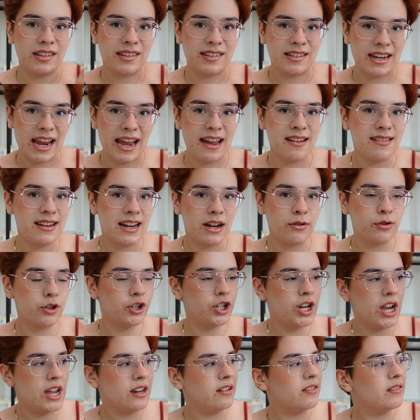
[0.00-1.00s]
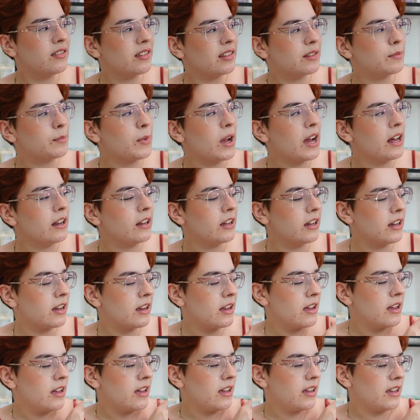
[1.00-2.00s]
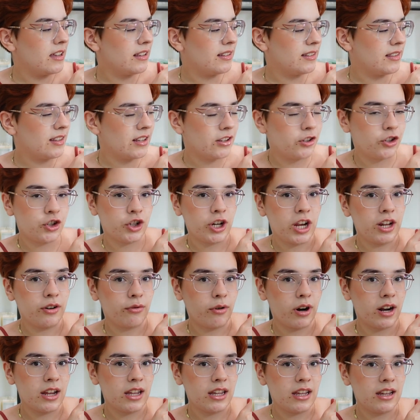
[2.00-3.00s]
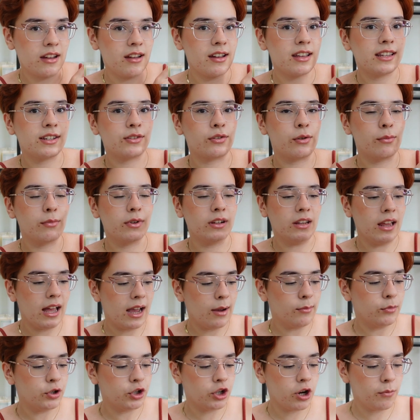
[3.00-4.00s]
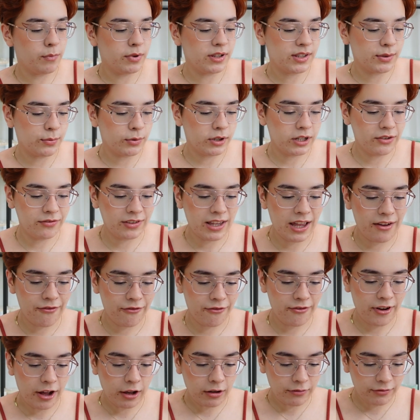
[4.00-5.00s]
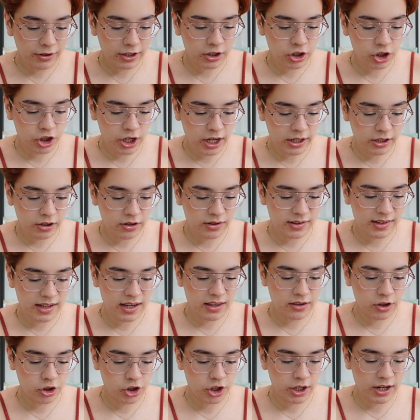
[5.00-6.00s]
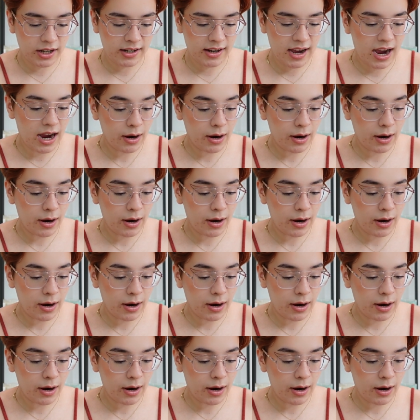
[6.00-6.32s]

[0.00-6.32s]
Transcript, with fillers: The standout shade in this palette is this shade right here. It's from Glam Shop. It's one of their velvet shadows in the shade